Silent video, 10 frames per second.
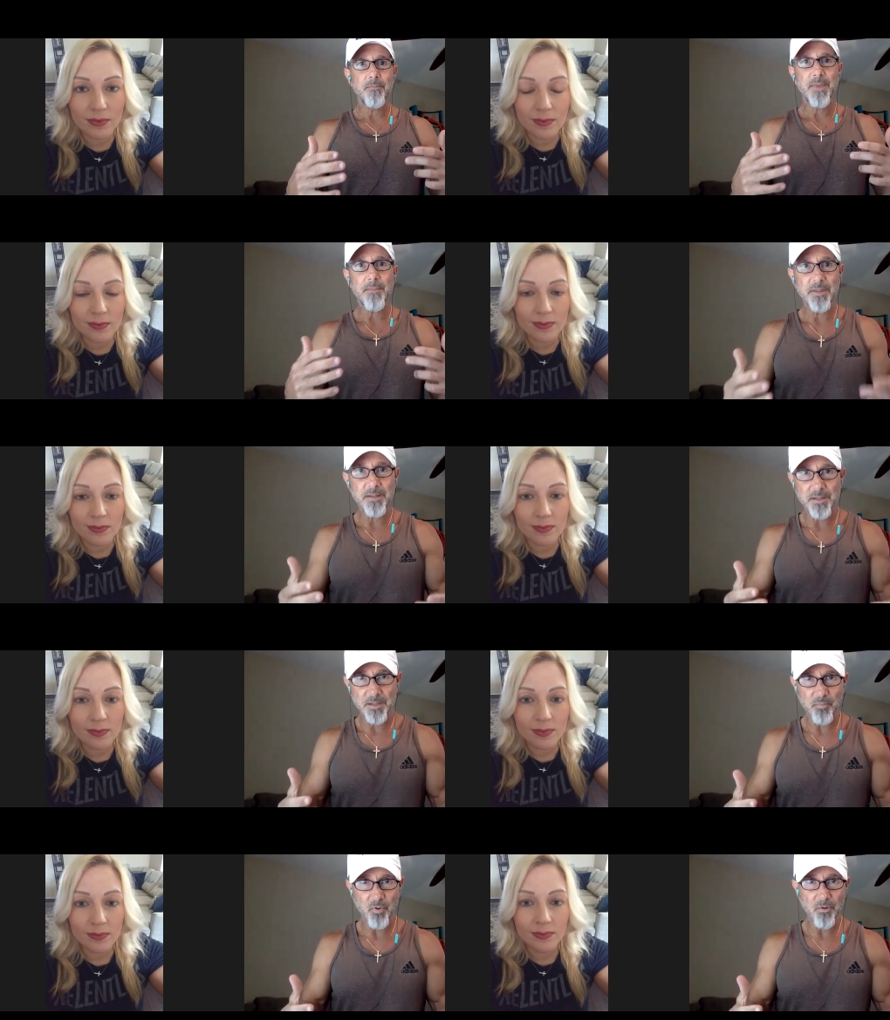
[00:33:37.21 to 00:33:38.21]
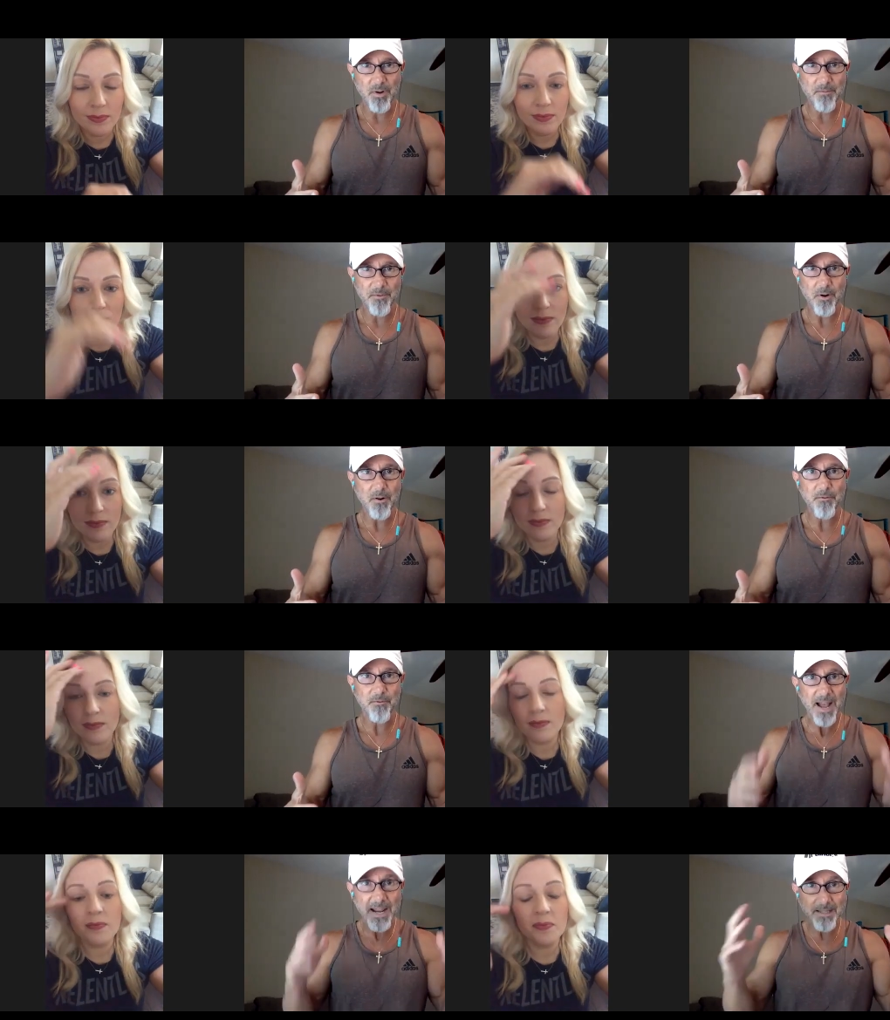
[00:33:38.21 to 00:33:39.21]
Speaker 1: maybe this is the program for her
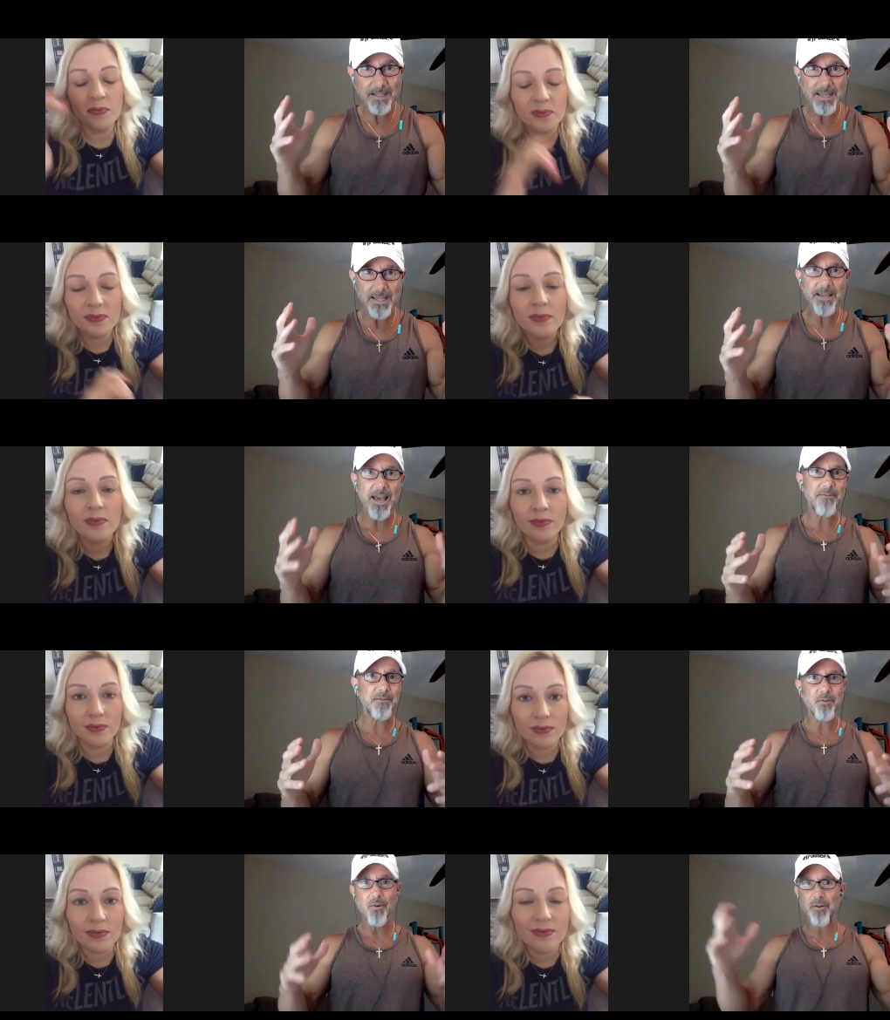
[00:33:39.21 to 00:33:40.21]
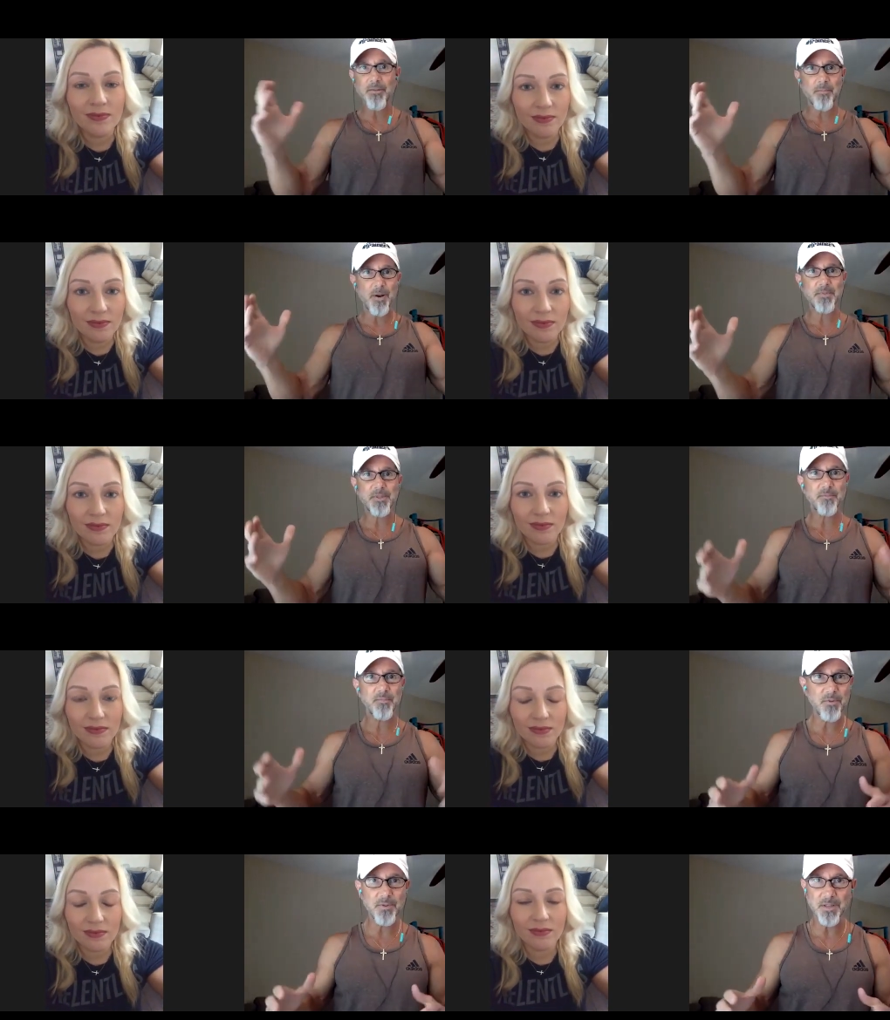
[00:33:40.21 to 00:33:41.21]
finally after all the bumps and
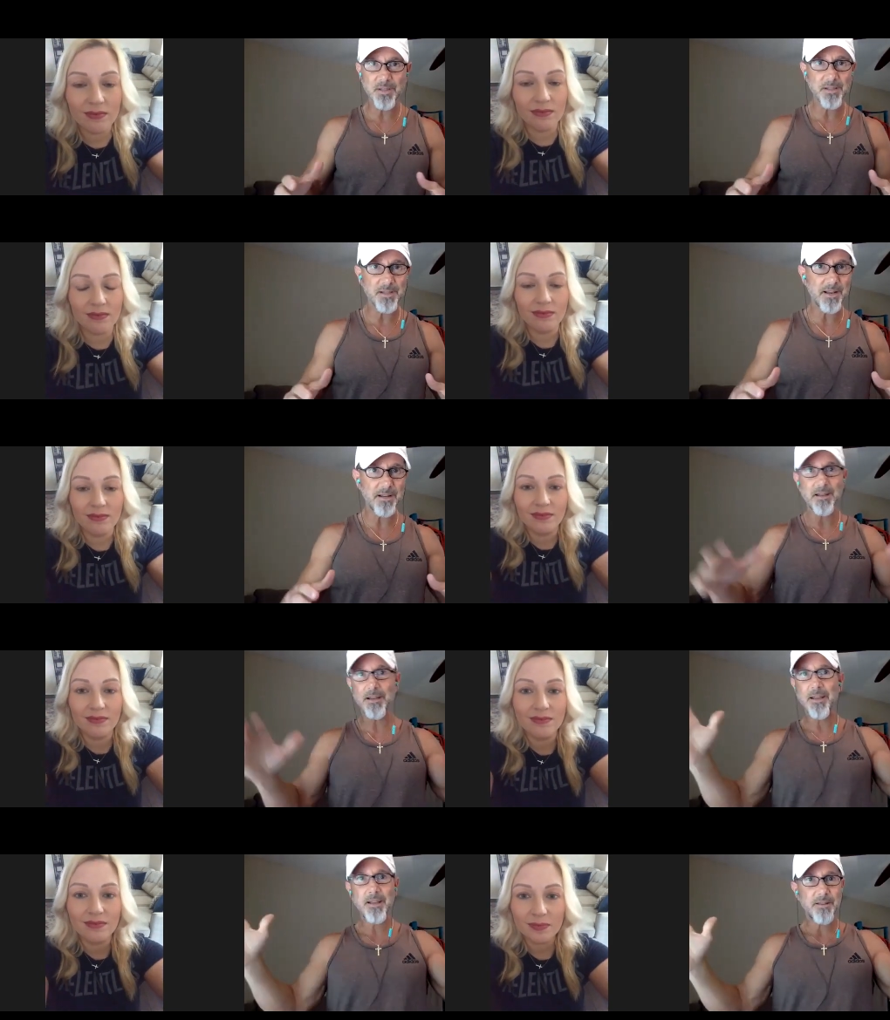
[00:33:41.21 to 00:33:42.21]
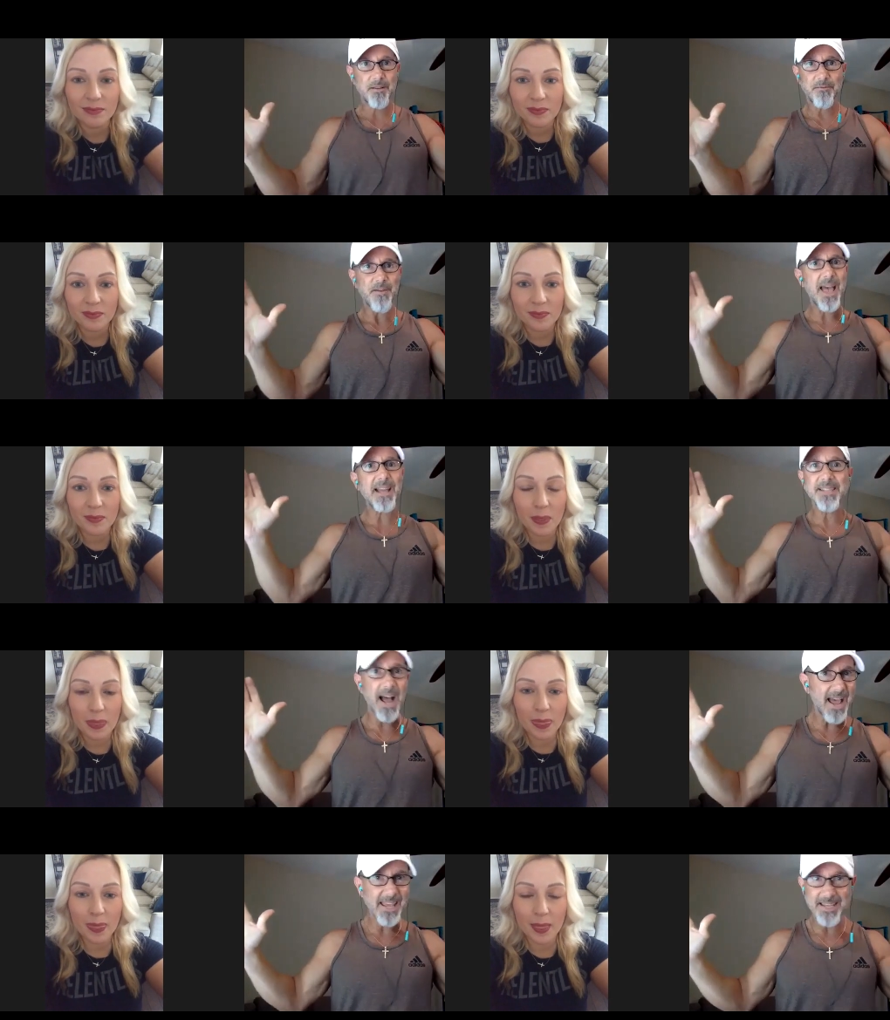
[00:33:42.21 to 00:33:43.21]
bruises and the the fad
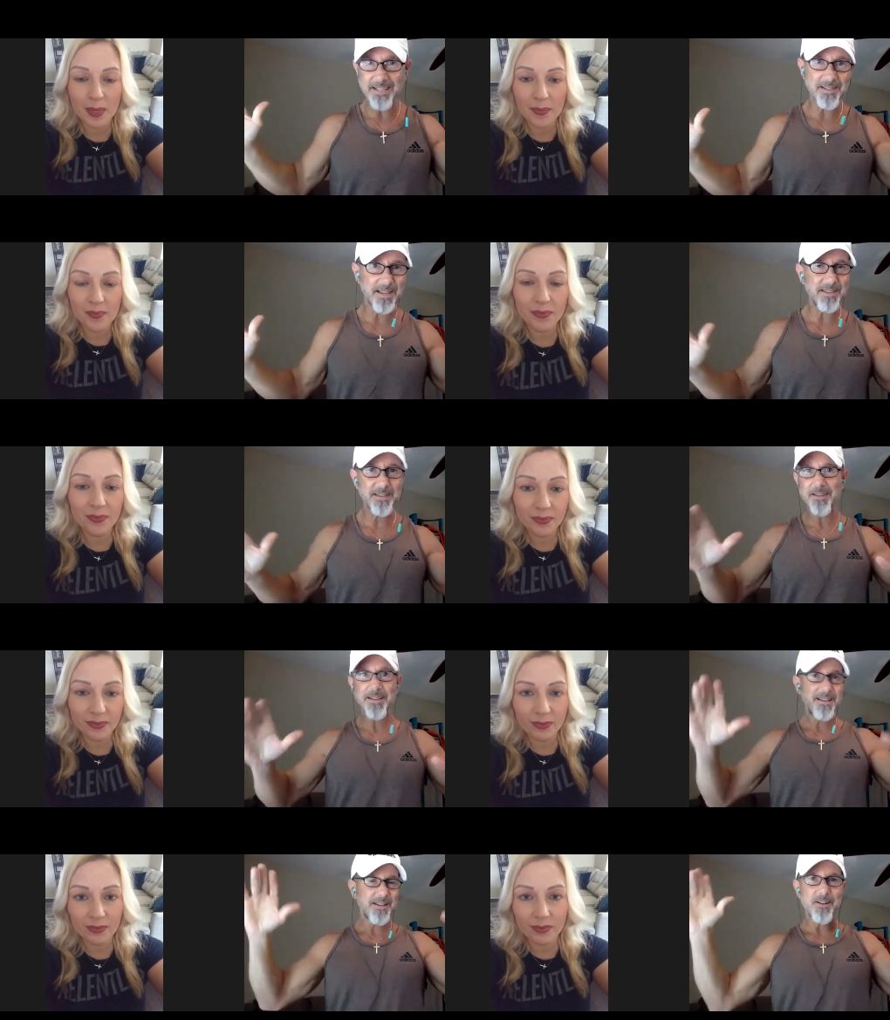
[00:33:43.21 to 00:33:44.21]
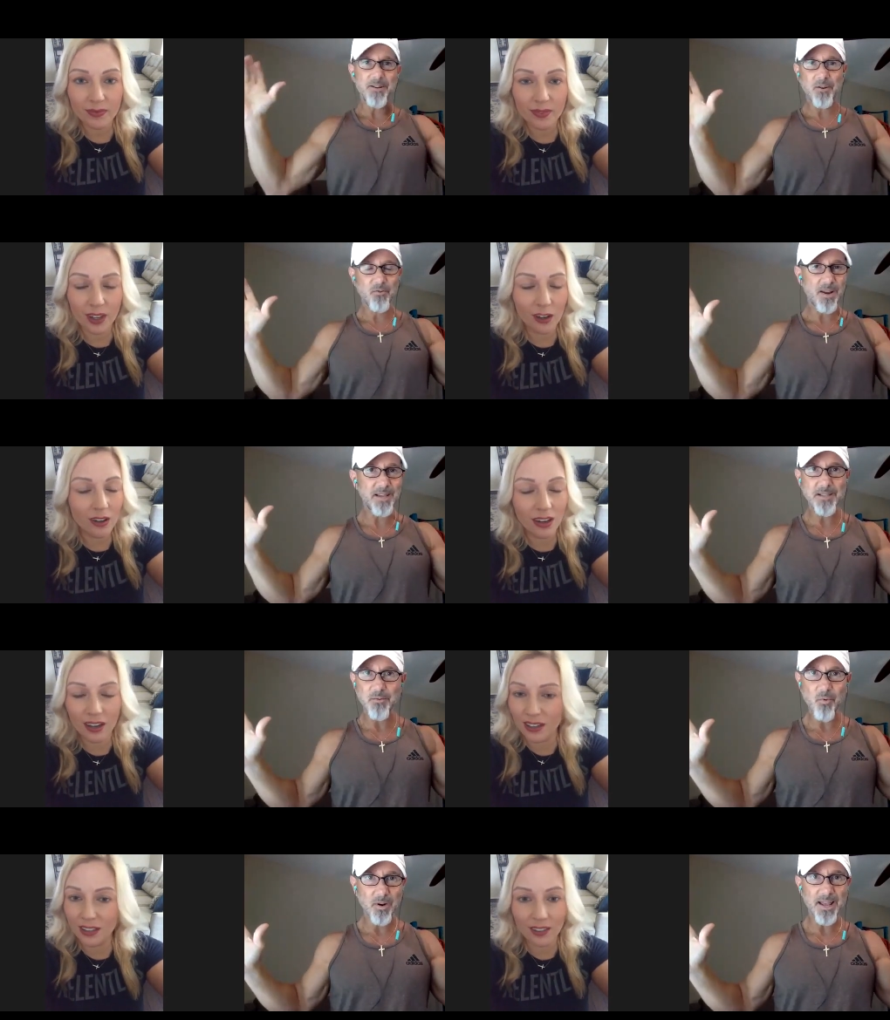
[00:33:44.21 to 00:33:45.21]
diets and the you know the crazy
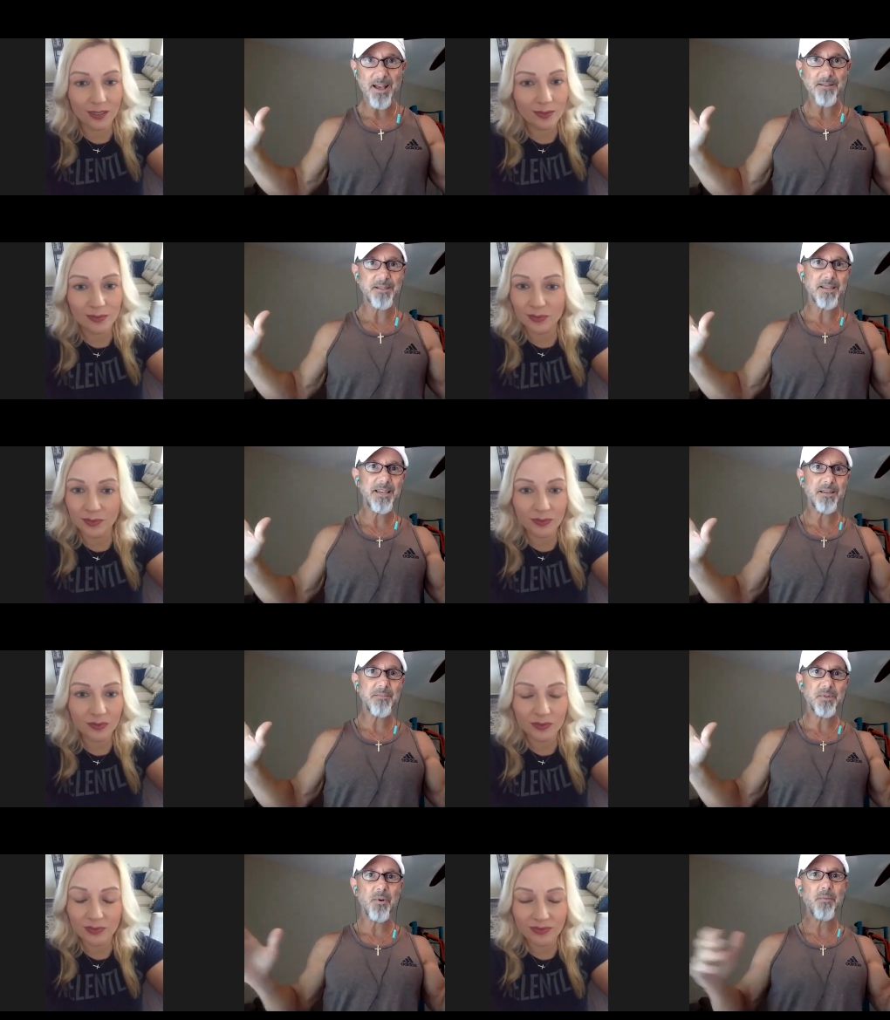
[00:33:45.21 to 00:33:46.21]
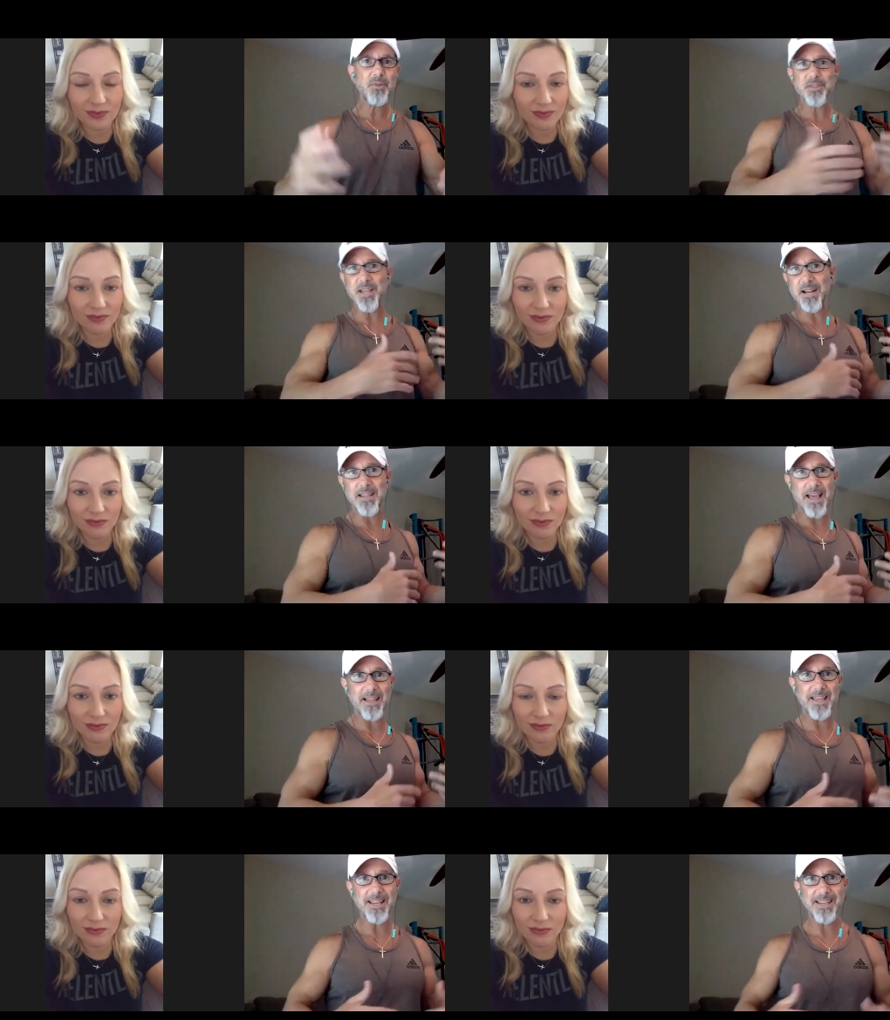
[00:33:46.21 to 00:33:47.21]
workout schemes what would you say to that
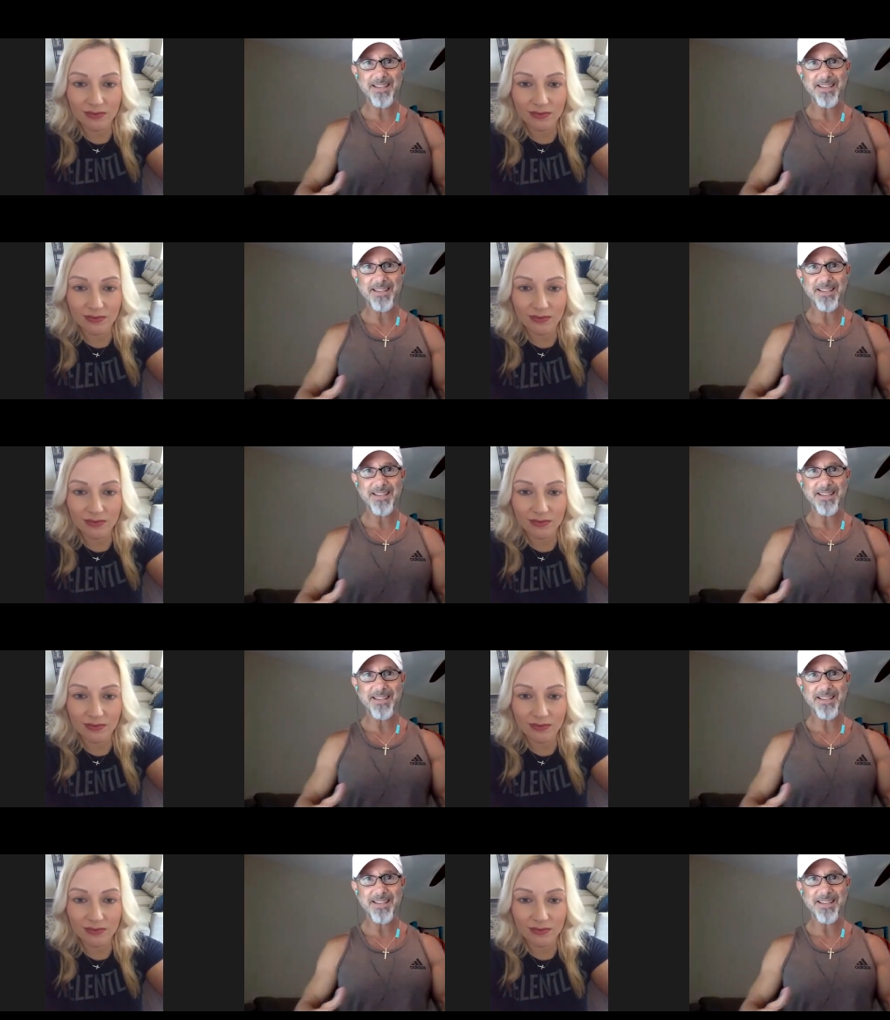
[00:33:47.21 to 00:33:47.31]
lady